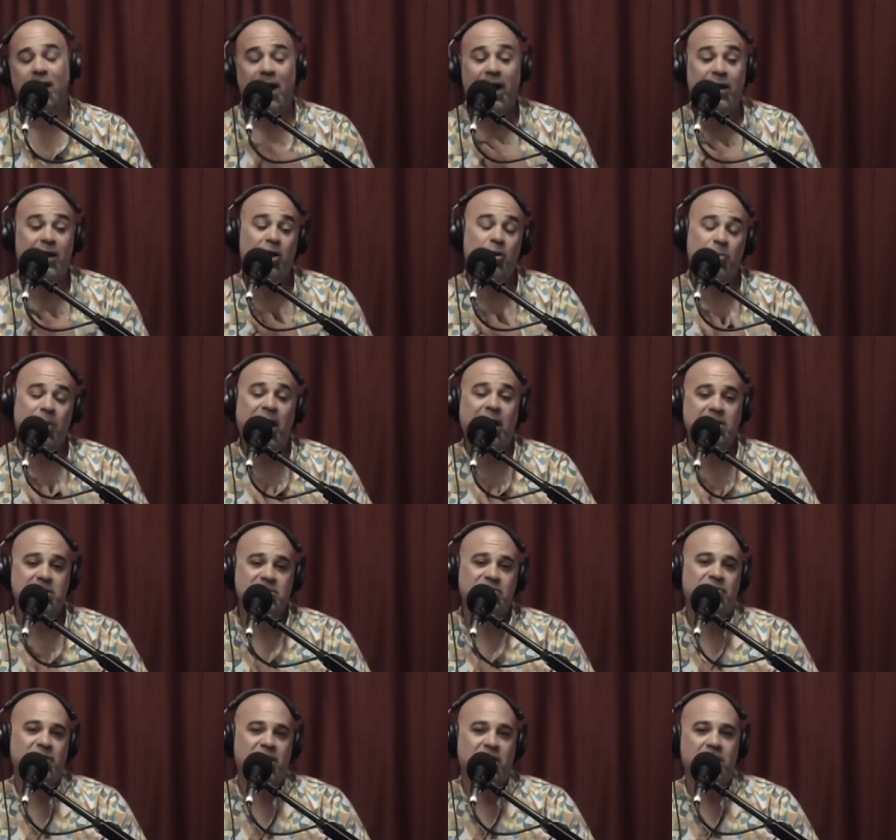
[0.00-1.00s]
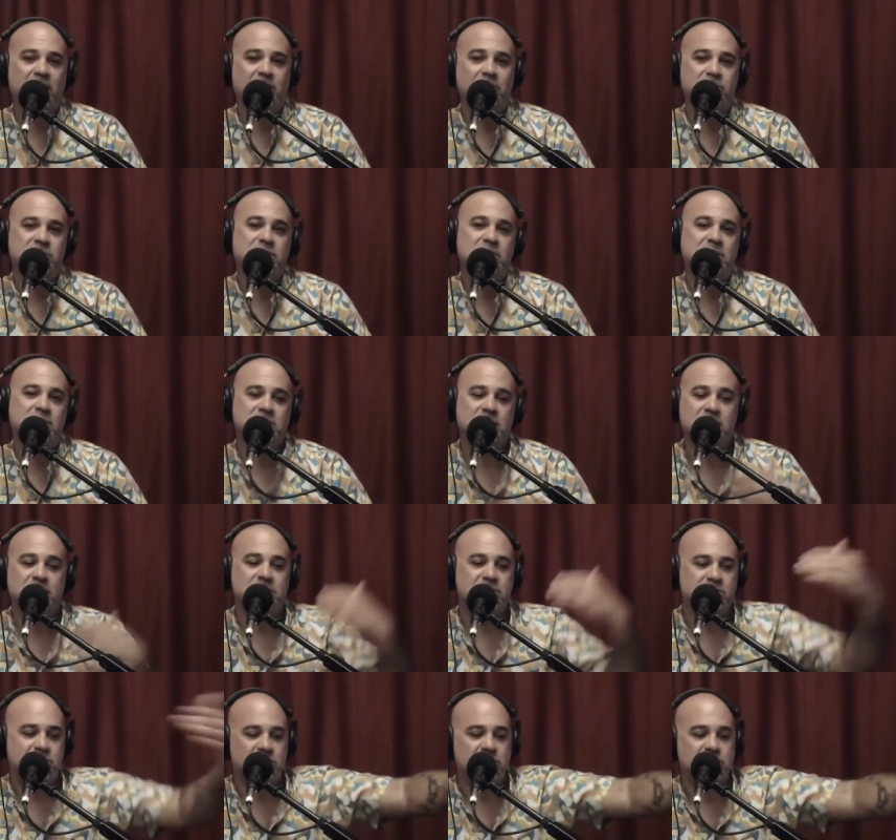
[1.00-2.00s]
I go back to videos that
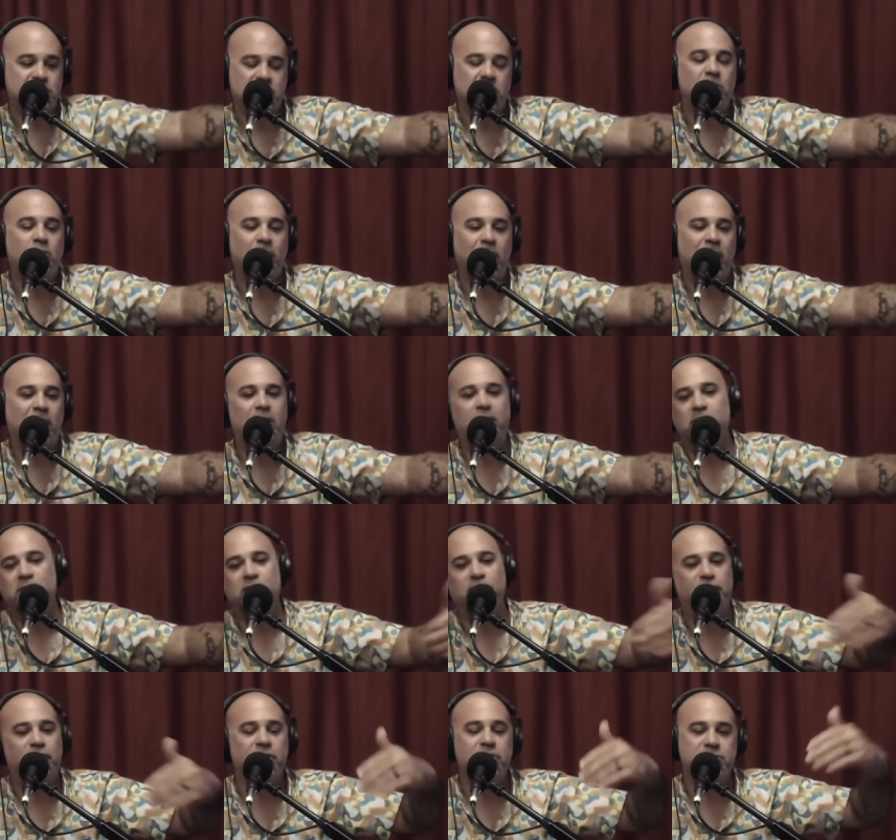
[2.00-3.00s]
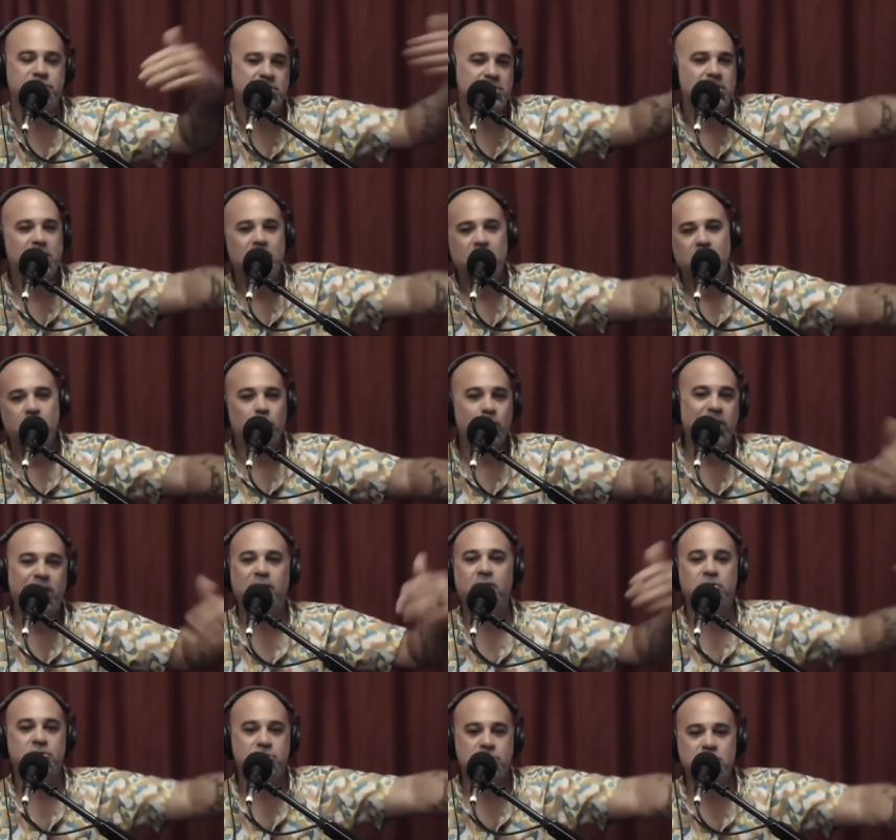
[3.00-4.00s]
didn't do so well in the first
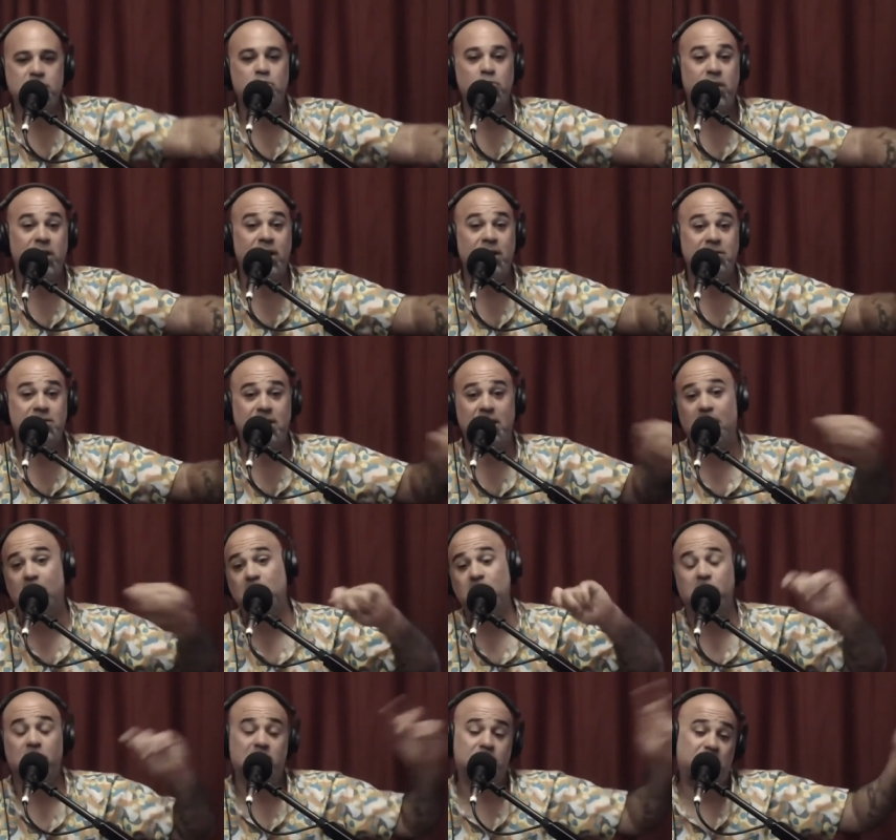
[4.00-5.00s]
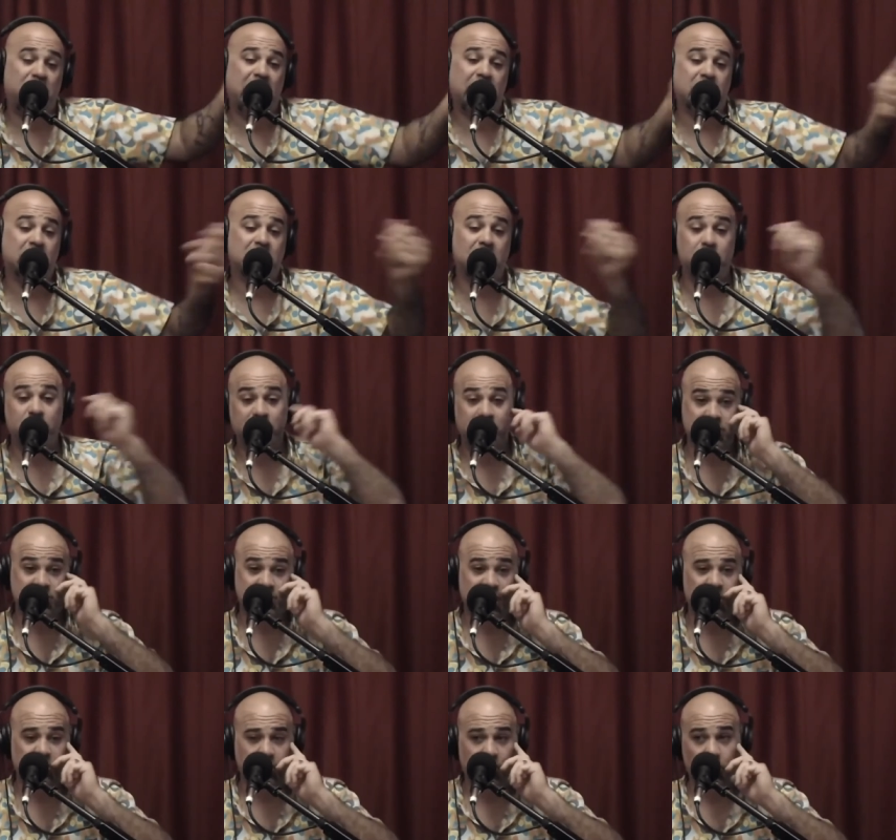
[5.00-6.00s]
week or two weeks and I'll look back a couple years
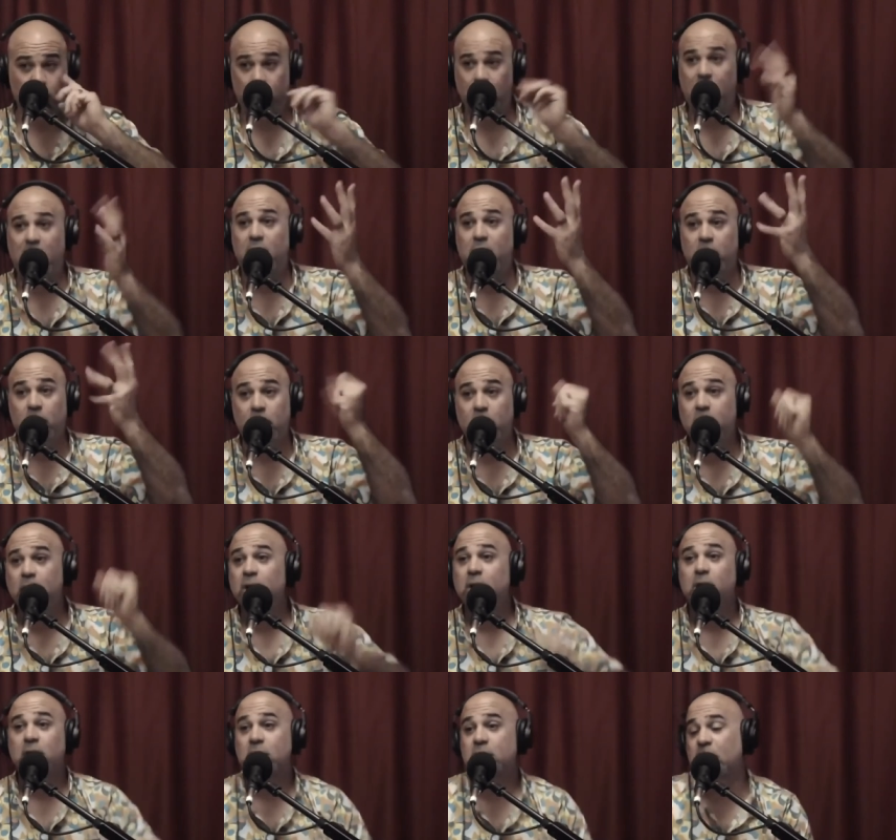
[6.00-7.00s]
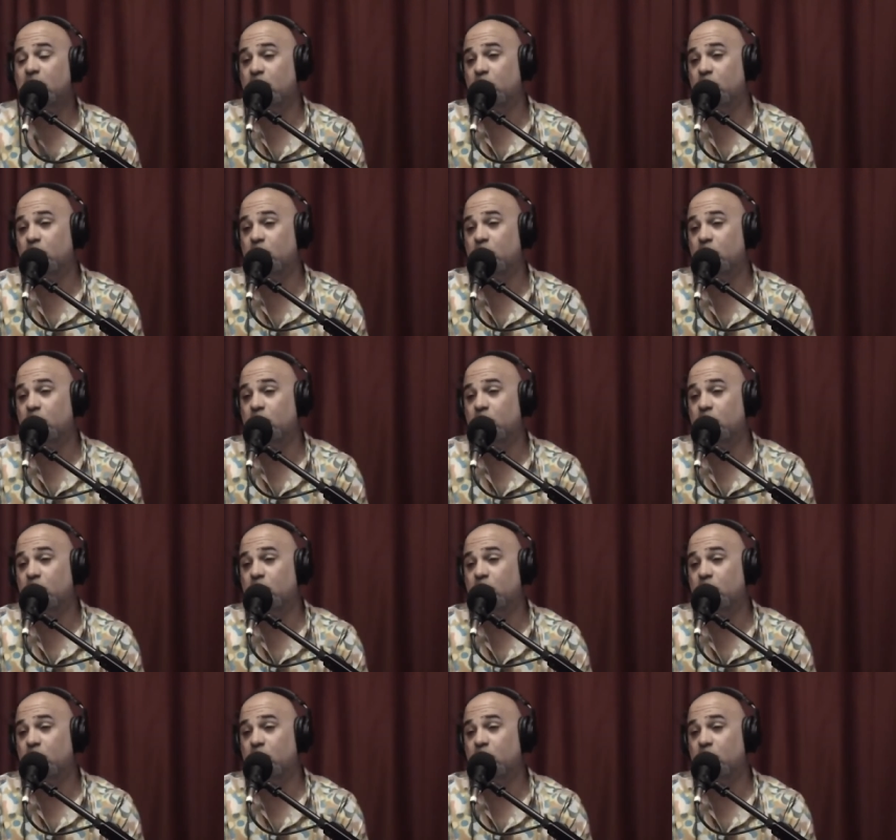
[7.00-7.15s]
later and go, "Whoa, you yeah.